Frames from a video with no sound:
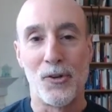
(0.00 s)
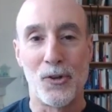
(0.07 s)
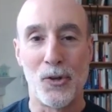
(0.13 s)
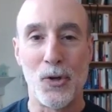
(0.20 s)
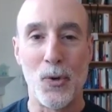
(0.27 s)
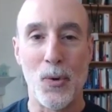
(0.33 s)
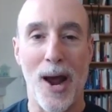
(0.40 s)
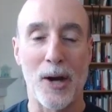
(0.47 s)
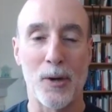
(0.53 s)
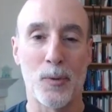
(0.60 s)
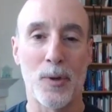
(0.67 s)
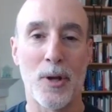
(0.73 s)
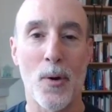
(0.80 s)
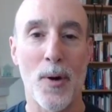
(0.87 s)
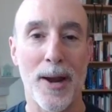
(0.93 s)
to
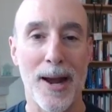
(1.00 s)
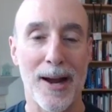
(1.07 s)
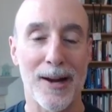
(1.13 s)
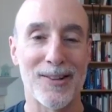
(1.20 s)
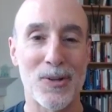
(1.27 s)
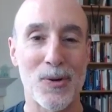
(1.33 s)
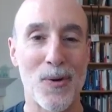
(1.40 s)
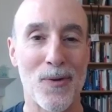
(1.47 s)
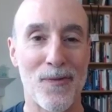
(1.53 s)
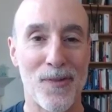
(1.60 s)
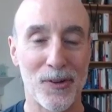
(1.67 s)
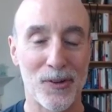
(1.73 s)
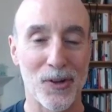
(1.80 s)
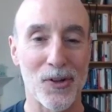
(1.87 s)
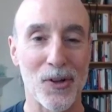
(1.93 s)
actually going out into a
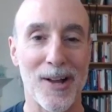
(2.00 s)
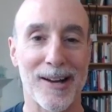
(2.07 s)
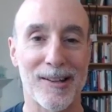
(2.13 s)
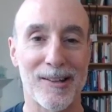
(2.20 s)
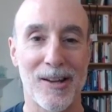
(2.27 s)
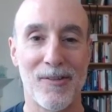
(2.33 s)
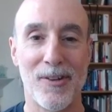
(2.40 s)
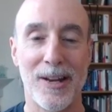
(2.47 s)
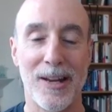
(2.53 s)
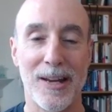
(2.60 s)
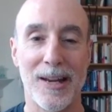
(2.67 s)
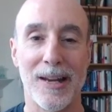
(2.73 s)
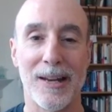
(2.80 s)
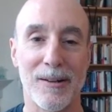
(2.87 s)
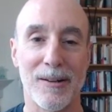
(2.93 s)
physical
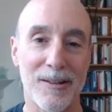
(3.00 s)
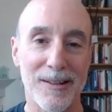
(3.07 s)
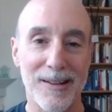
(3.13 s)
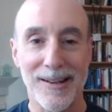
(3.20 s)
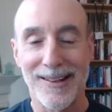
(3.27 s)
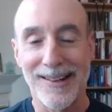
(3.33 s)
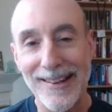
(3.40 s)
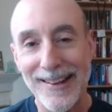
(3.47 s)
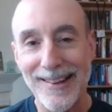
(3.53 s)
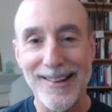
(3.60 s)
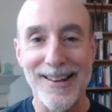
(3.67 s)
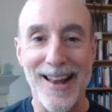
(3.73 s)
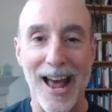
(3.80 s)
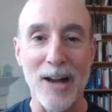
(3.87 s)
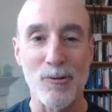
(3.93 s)
activity in the
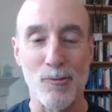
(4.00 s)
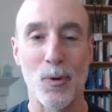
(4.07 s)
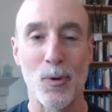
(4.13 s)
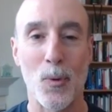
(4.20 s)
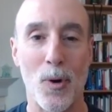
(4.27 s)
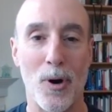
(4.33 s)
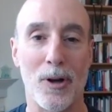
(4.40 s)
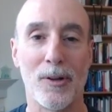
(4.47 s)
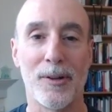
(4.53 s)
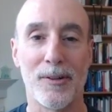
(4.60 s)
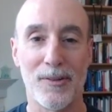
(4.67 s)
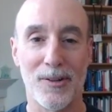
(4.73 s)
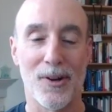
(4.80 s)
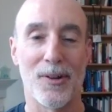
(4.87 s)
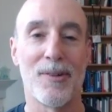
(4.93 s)
natural world,
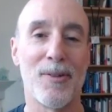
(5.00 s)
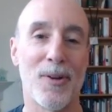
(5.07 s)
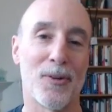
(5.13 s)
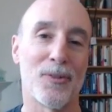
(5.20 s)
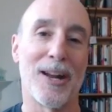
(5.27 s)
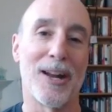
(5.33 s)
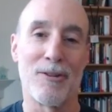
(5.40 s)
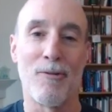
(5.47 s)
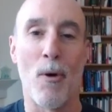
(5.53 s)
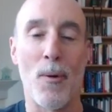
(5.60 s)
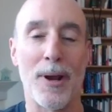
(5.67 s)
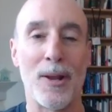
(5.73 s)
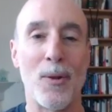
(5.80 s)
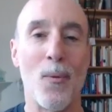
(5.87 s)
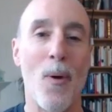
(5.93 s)
even though it's not
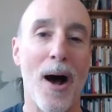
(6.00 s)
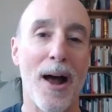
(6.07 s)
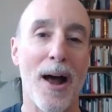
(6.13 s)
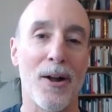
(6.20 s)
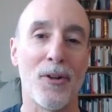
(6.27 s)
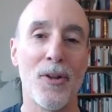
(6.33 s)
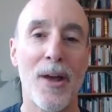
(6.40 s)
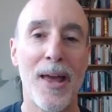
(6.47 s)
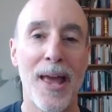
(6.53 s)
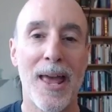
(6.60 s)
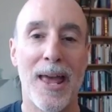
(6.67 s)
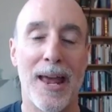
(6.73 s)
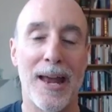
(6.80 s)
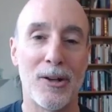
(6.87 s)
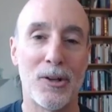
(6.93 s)
growing in the wild,
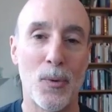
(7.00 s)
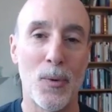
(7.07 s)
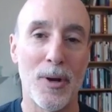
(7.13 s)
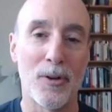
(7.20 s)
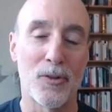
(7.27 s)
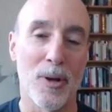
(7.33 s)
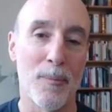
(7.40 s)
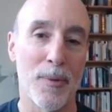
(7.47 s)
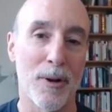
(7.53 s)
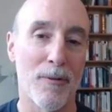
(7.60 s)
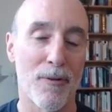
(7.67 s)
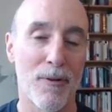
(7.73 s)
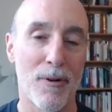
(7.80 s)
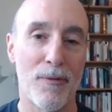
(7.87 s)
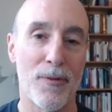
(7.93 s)
and doing something
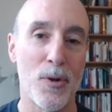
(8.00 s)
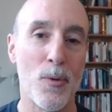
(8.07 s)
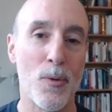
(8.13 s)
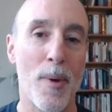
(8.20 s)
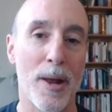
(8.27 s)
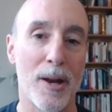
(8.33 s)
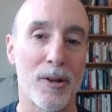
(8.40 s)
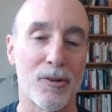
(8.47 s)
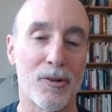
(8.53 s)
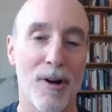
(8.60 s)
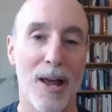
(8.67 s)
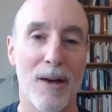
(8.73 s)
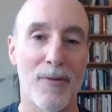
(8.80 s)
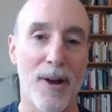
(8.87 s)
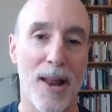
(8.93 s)
for a few minutes or
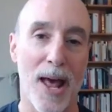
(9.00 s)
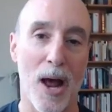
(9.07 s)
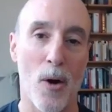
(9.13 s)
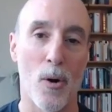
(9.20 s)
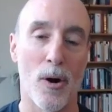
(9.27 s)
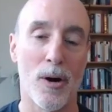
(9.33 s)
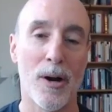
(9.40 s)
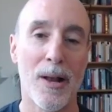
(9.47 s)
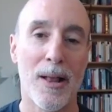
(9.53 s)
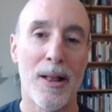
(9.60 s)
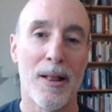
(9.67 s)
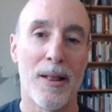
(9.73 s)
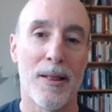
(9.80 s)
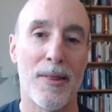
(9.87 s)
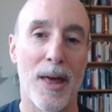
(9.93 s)
half an hour
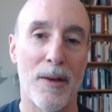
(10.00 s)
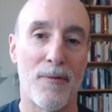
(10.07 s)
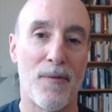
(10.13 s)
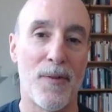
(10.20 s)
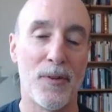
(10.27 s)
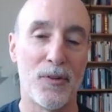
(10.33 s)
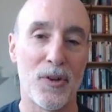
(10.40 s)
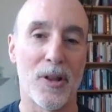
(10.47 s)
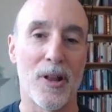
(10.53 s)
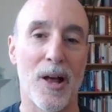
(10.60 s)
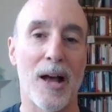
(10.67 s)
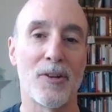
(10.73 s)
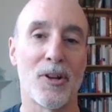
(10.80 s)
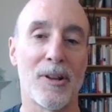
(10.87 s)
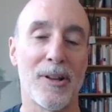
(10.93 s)
that
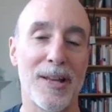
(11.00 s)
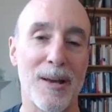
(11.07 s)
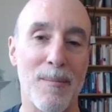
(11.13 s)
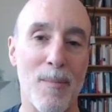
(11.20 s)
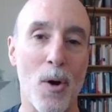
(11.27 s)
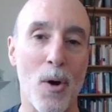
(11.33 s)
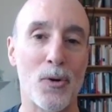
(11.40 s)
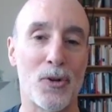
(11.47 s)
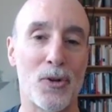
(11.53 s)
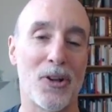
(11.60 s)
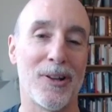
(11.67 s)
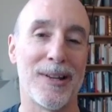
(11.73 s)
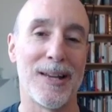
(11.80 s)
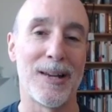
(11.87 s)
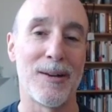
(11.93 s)
physiologically,
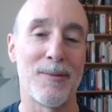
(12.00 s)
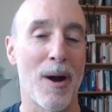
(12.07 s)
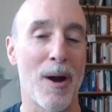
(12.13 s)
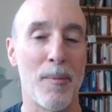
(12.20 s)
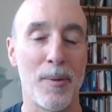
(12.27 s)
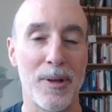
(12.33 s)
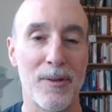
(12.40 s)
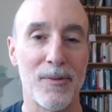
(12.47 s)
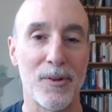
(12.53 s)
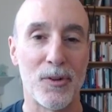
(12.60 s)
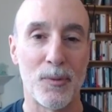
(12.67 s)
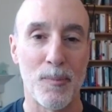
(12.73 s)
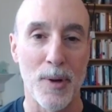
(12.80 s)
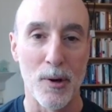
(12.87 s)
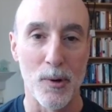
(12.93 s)
emotionally, probably even
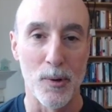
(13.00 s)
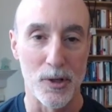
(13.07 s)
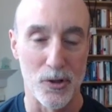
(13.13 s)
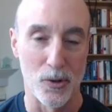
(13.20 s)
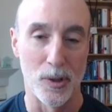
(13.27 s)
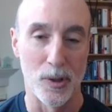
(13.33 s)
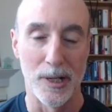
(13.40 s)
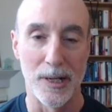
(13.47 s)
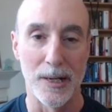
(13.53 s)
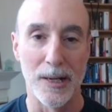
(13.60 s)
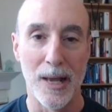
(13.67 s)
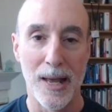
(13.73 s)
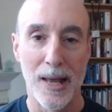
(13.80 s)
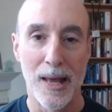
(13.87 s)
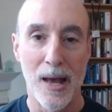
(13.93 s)

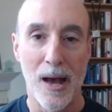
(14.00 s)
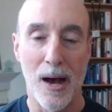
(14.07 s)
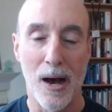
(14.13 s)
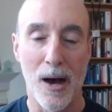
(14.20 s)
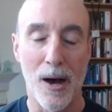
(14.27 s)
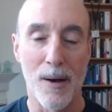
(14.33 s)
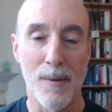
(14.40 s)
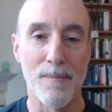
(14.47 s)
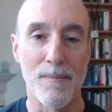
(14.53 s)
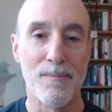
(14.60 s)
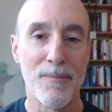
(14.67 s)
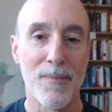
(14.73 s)
spiritually um,